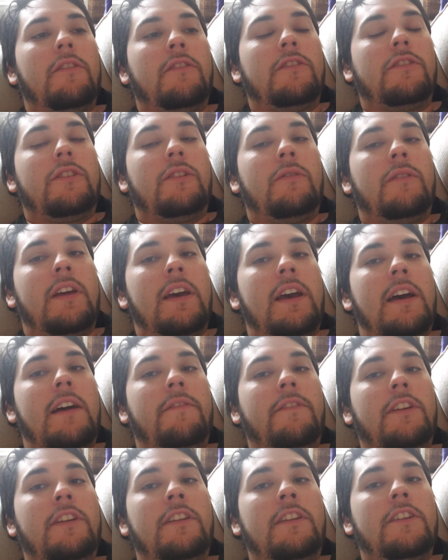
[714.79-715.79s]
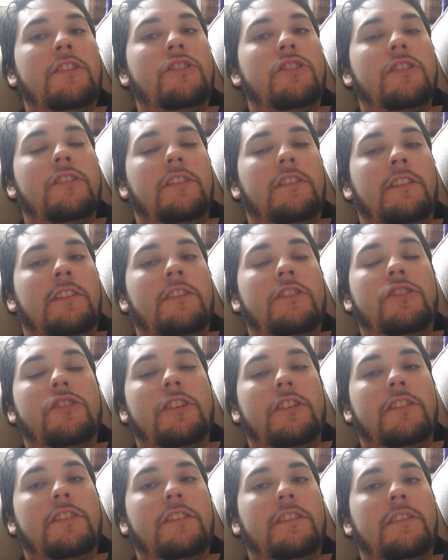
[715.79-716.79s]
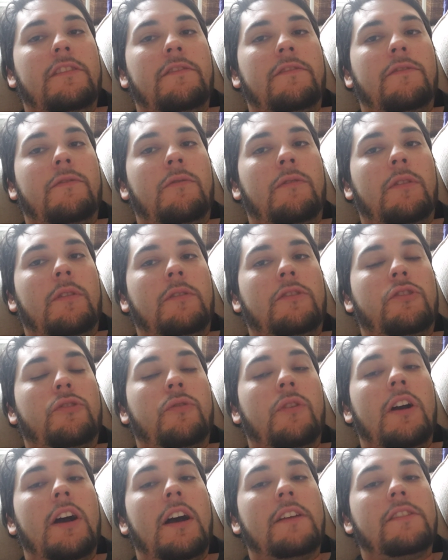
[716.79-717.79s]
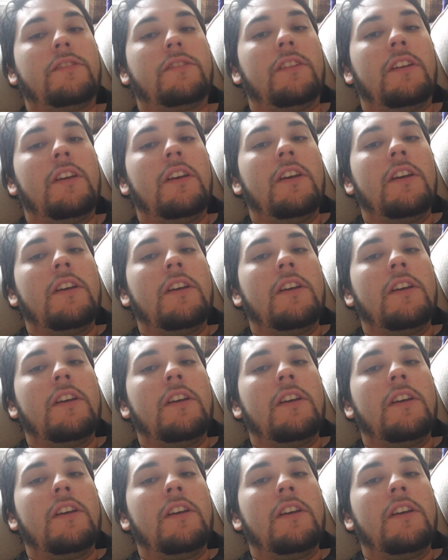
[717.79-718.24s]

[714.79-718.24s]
Or don't have initiative or trust?